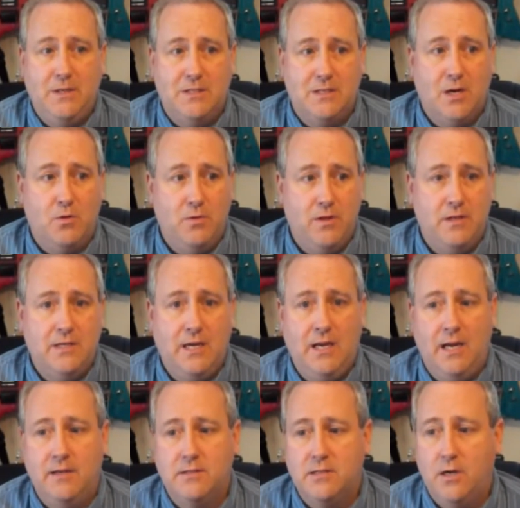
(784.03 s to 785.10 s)
be stuck with the
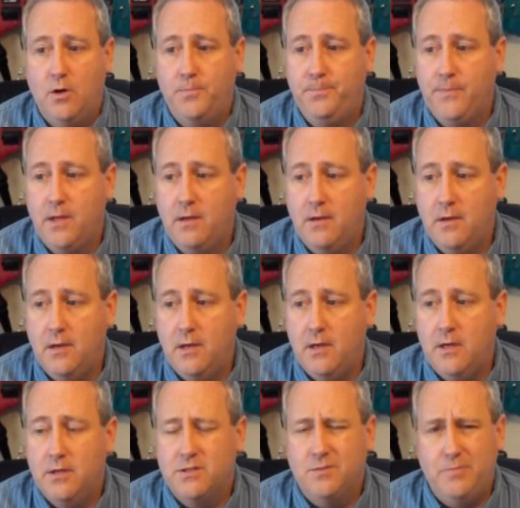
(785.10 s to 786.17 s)
tenant. So,
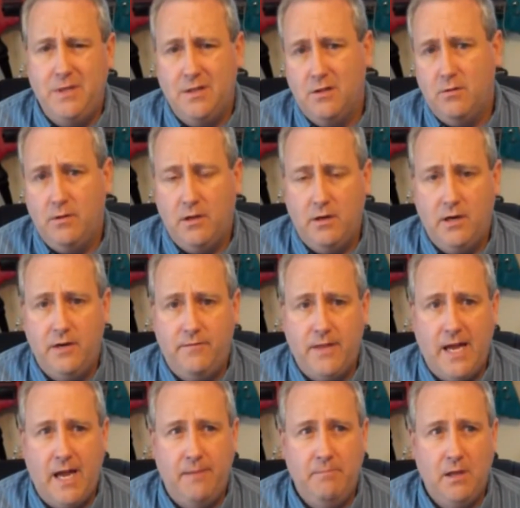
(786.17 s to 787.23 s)
so be a little leery of
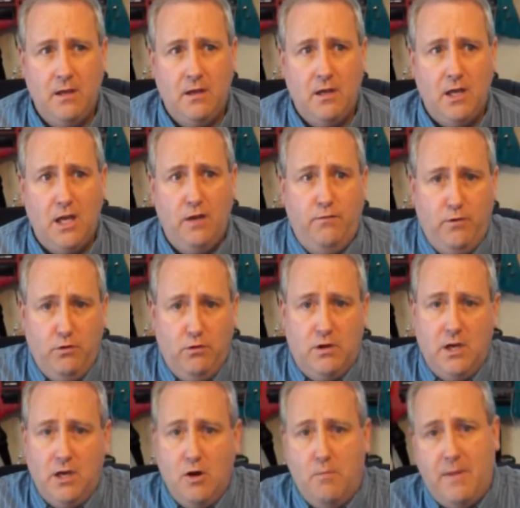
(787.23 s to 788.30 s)
that. If you
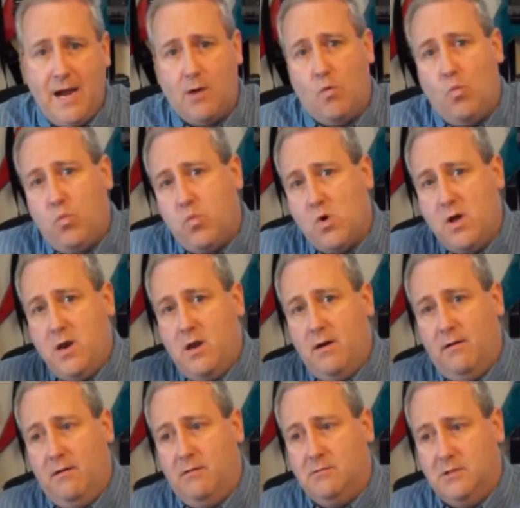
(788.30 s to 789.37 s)
can go back one
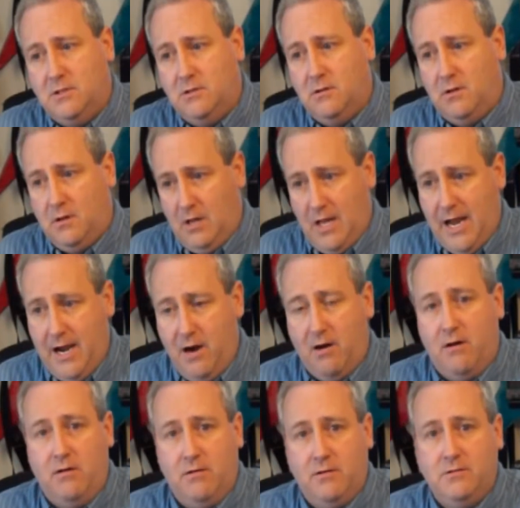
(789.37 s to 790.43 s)

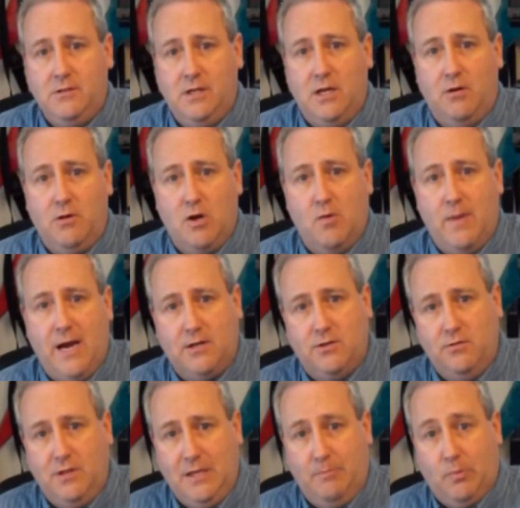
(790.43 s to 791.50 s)
layer, you know, go back
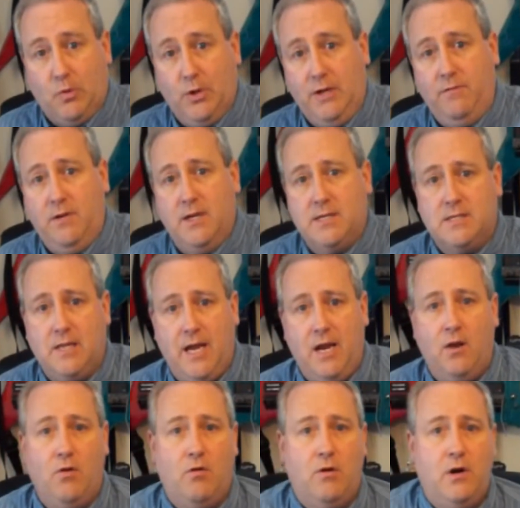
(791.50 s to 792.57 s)
to the previous
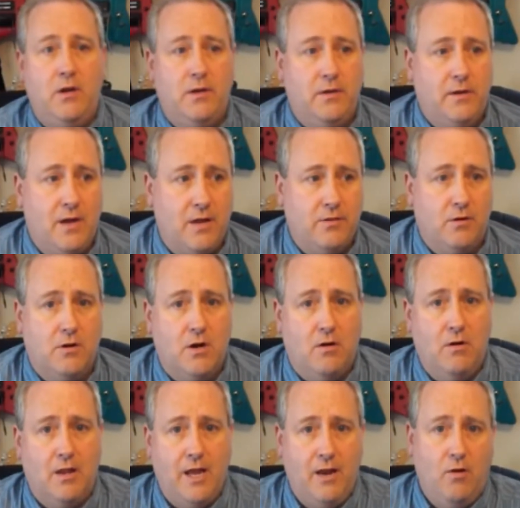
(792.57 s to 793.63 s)
landlord, not their
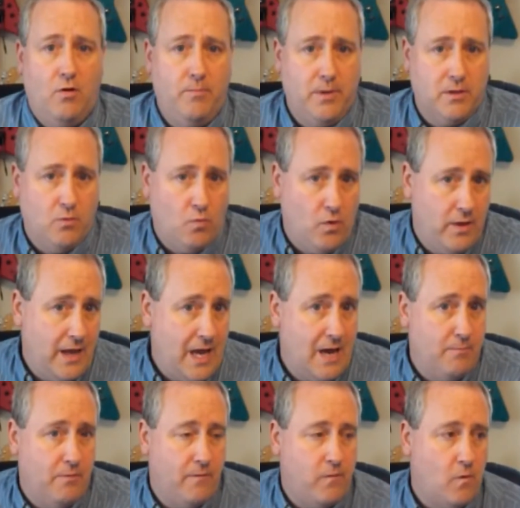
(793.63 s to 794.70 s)
current landlord, but the one they
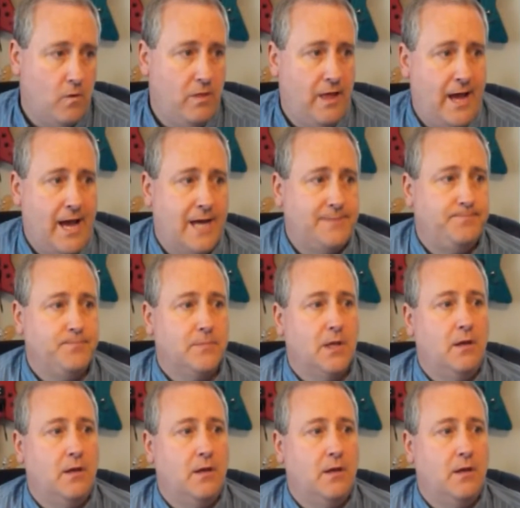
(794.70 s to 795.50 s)
had before that,